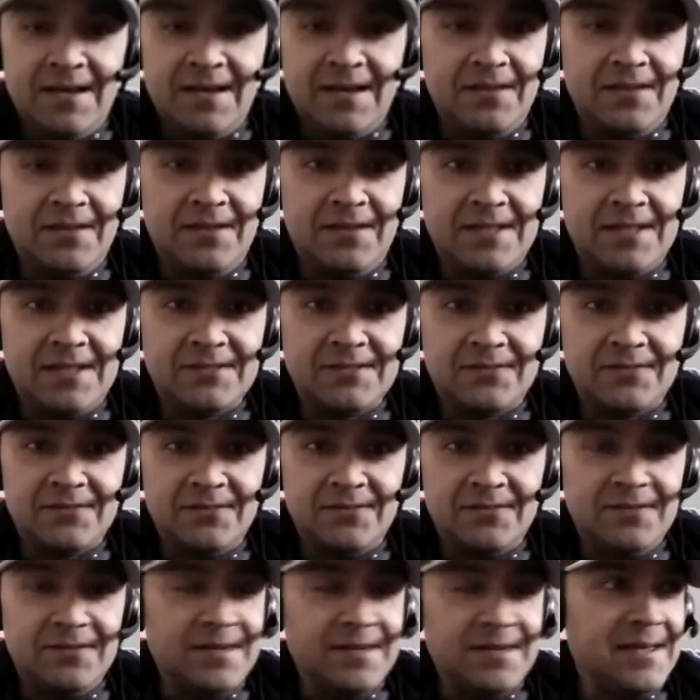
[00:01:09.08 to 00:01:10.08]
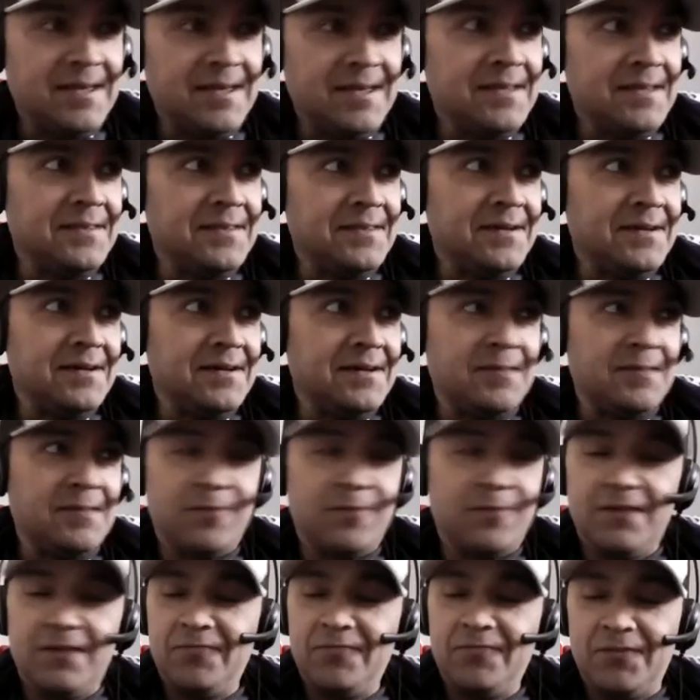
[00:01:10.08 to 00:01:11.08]
no, that's cool. And
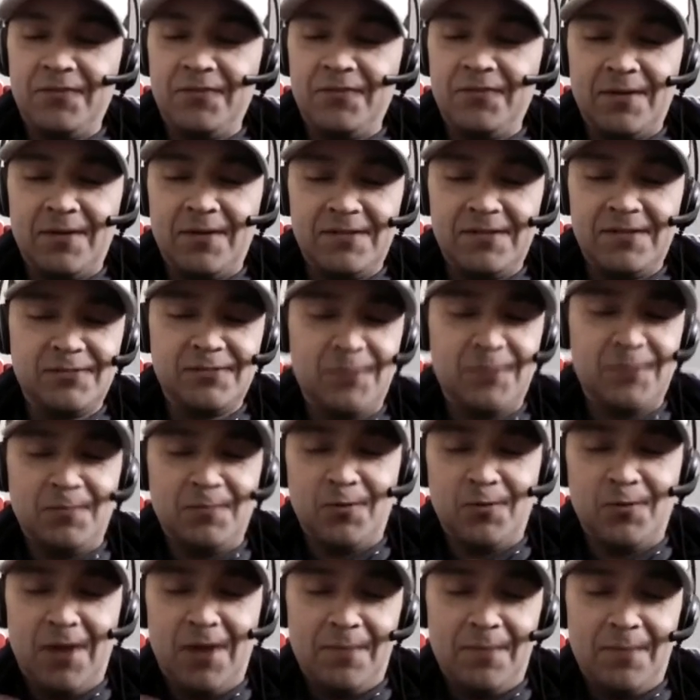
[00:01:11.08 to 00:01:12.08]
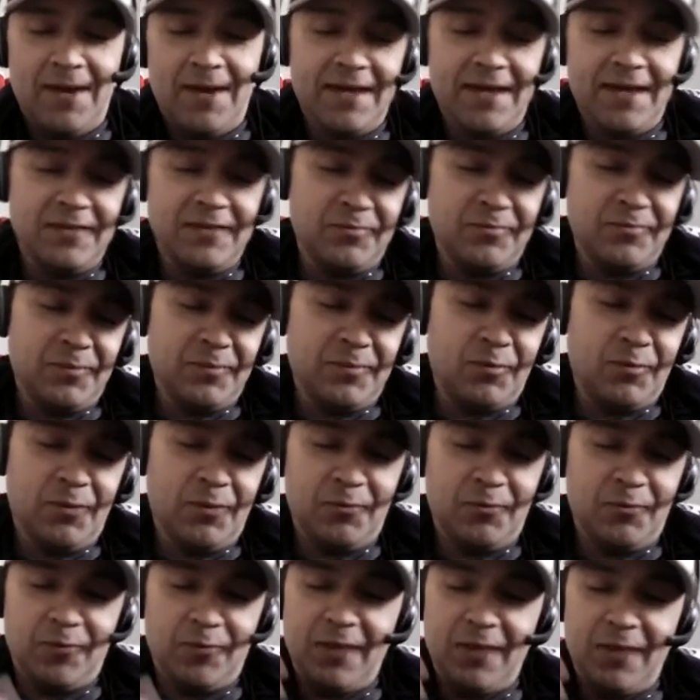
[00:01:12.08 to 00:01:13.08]
I'm waiting for the rivalry. This will be more on my end. It'll be more of
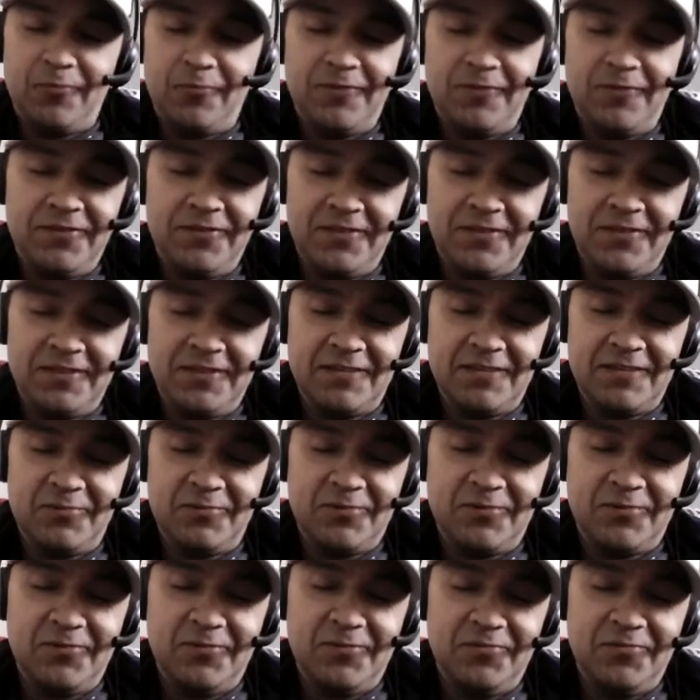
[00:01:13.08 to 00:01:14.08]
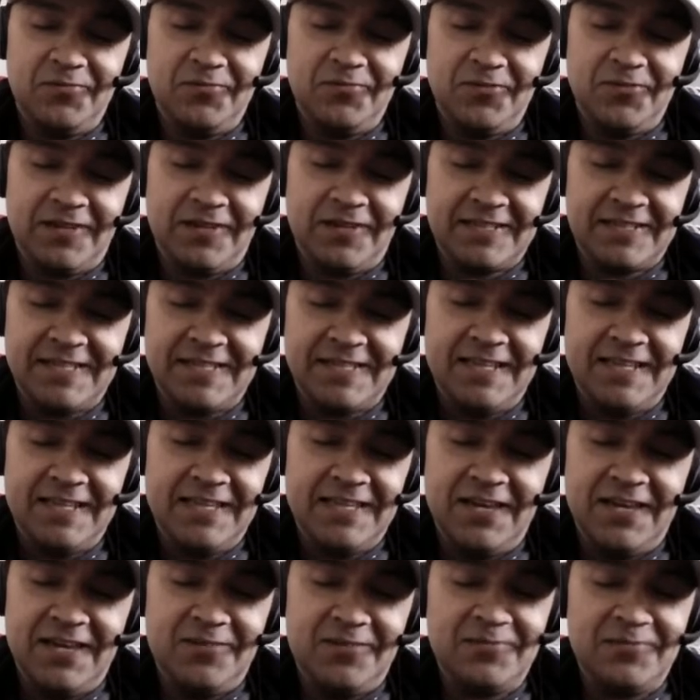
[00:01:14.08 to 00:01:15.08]
a rivalry thing that we're going for, like San
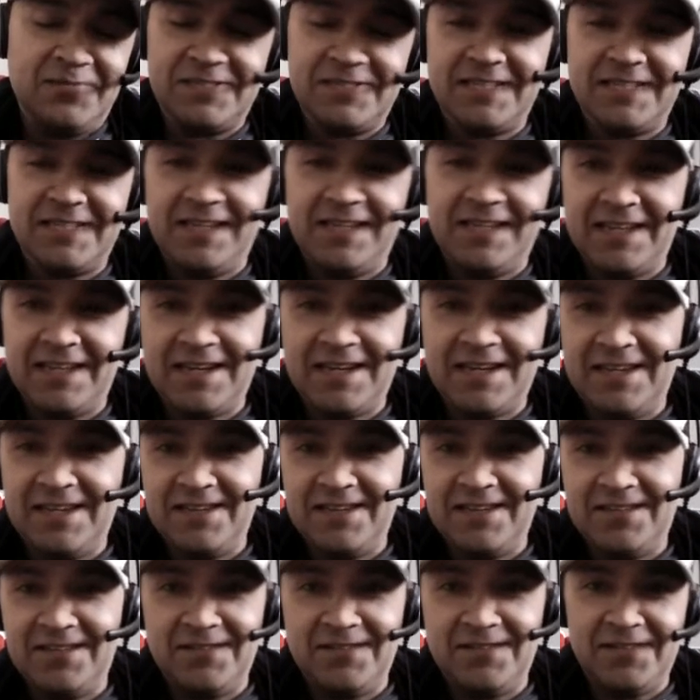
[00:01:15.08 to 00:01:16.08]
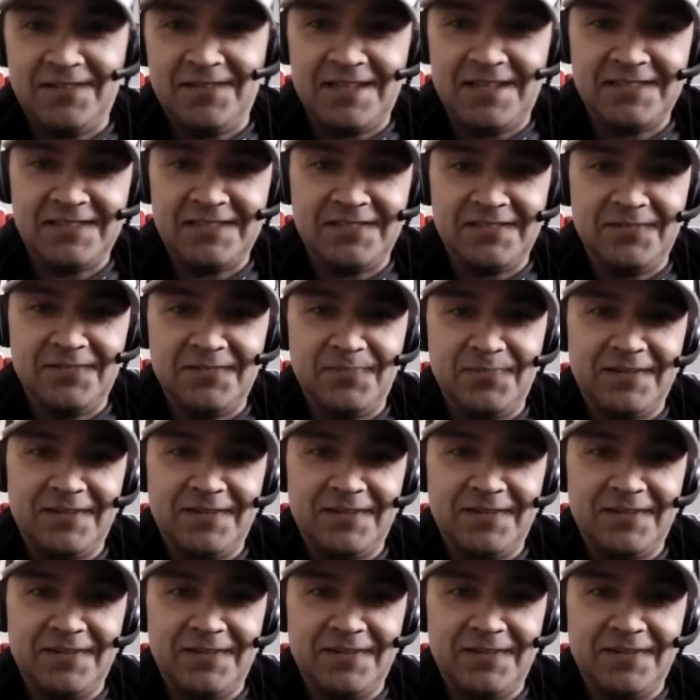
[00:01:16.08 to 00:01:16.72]
Diego versus LA, kind of, and all that stuff.